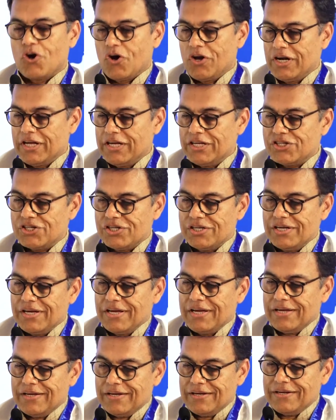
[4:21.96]
college,
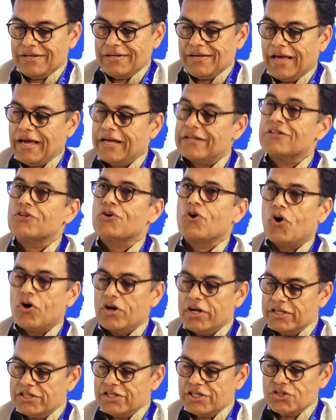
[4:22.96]
and
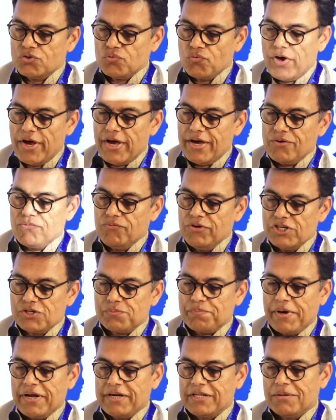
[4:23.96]
college is where we
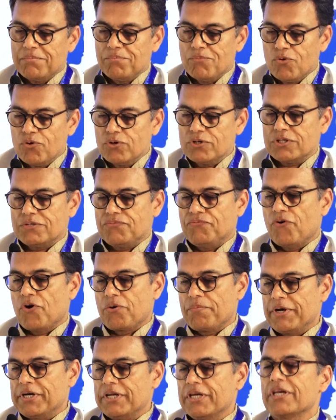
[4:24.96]
spend the most
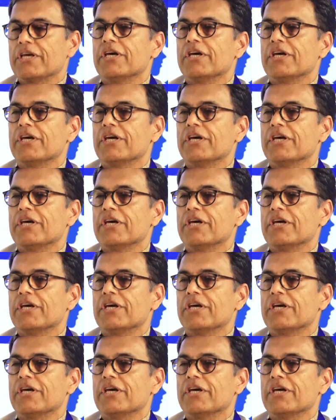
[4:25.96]
formative